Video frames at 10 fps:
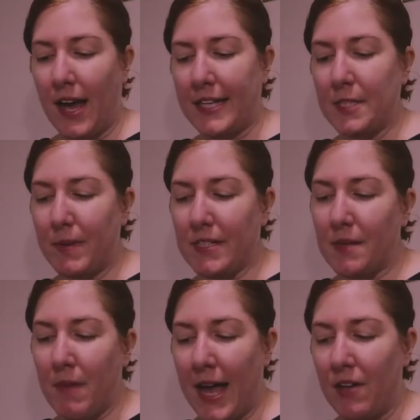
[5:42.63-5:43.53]
I'd spent
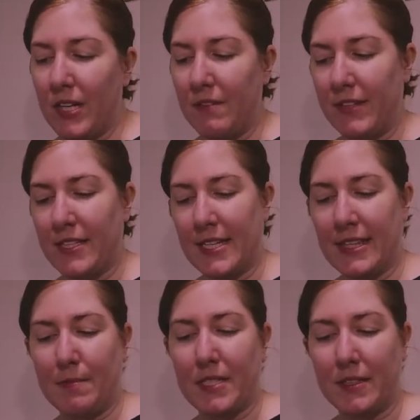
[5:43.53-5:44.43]
a mile convincing
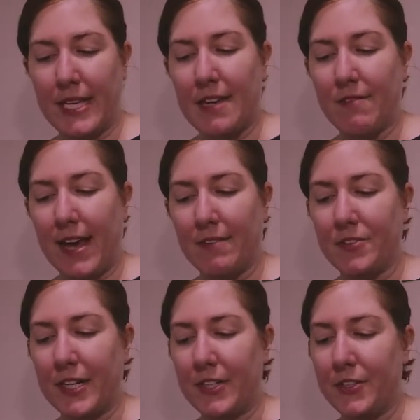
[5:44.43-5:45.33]
them to leave
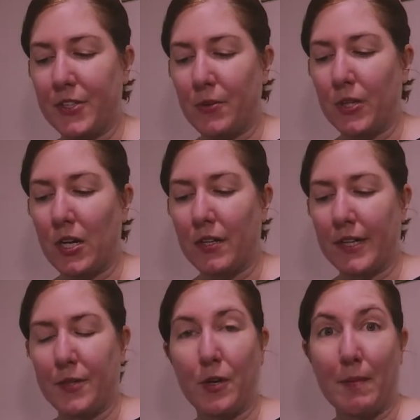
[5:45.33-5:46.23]
after I could no longer
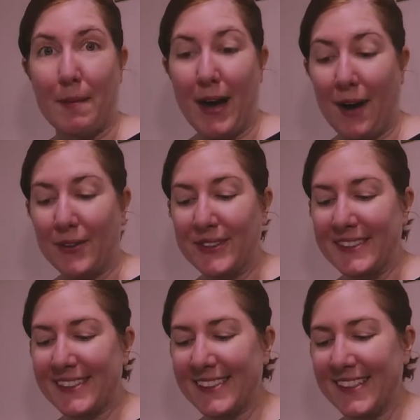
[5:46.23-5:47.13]
ignore my bowels.